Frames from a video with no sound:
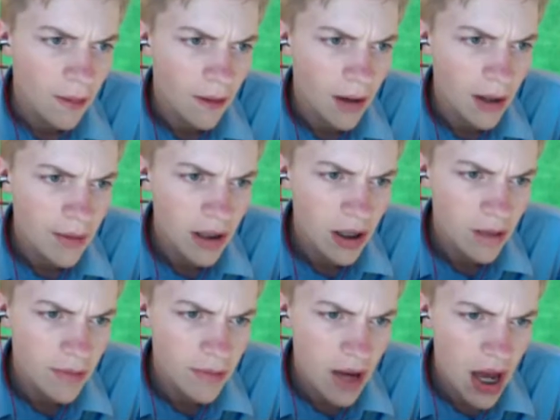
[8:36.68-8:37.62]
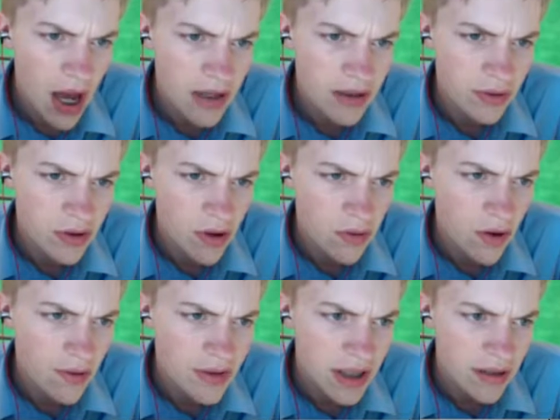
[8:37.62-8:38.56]
I'm an army man, so I don't
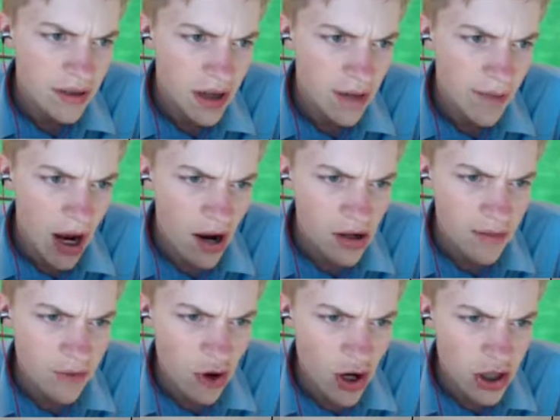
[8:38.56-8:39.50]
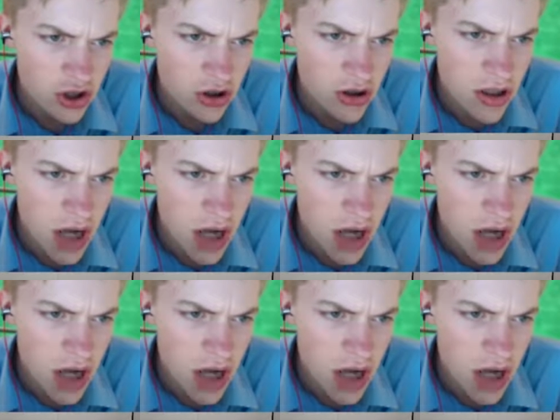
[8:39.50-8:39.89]
know a second thing about immigration.